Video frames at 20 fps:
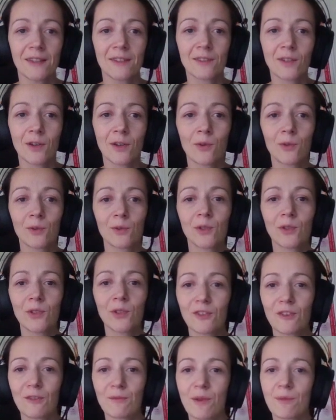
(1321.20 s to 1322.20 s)
So do
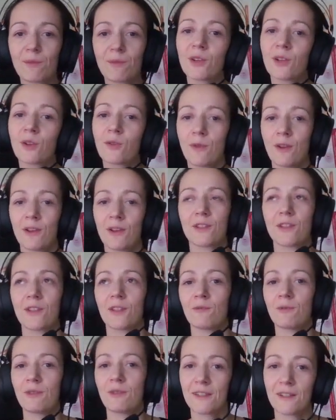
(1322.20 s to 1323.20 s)
you remember the
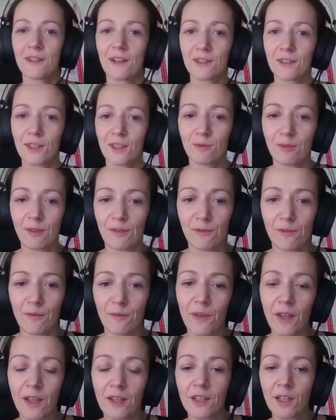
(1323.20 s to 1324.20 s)
question we started with?
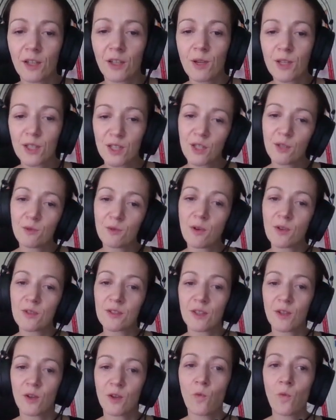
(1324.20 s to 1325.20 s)
And the question
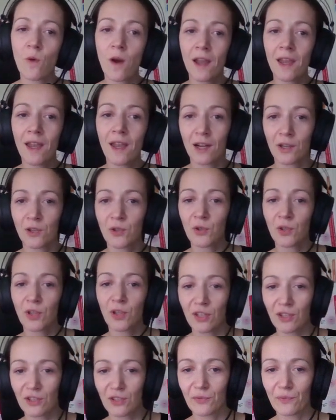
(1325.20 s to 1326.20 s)
was, why are you
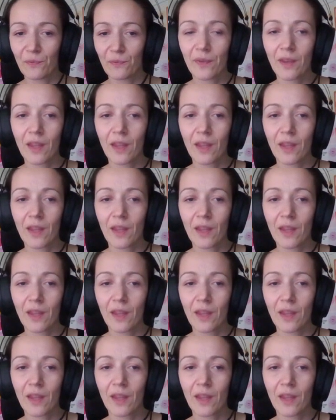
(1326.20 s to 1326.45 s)
here?